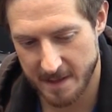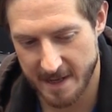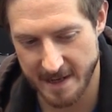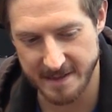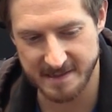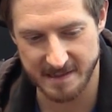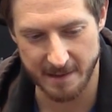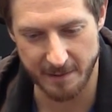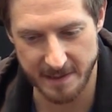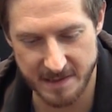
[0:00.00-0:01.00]
He is
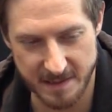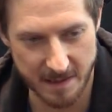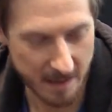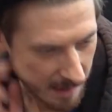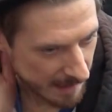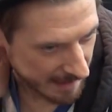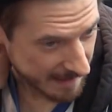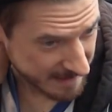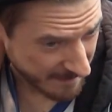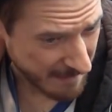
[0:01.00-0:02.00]
serious.
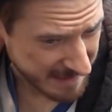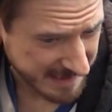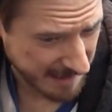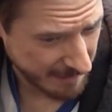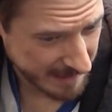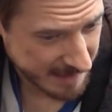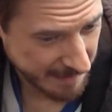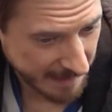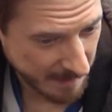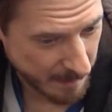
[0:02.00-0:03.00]
He is very serious, I
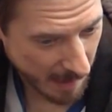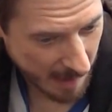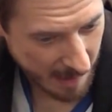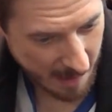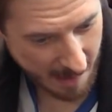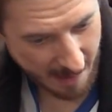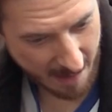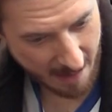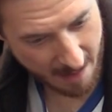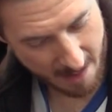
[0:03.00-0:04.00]
think. But
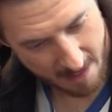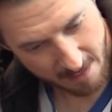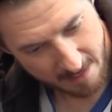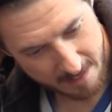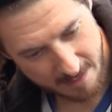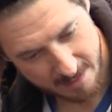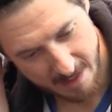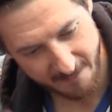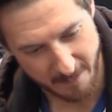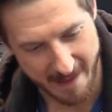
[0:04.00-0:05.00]

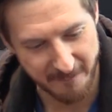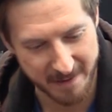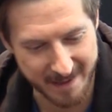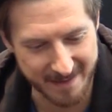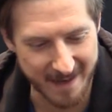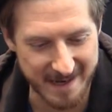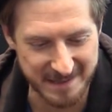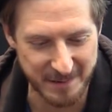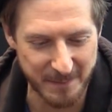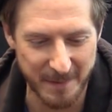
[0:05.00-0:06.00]
kind of with everything that I
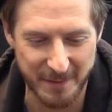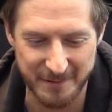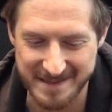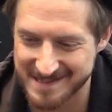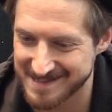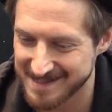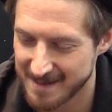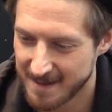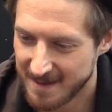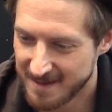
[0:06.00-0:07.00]
do, whether it's
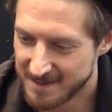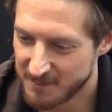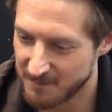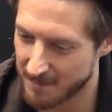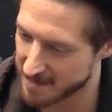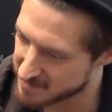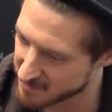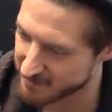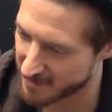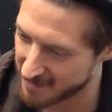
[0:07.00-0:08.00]
right
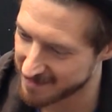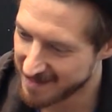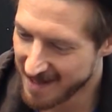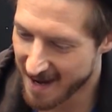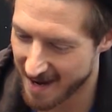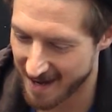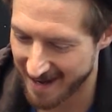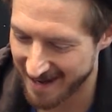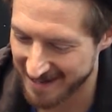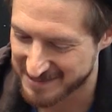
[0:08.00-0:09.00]
or wrong,
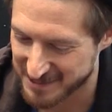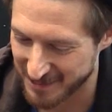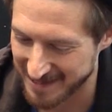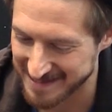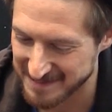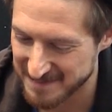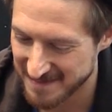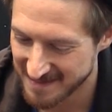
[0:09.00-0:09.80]
I try and.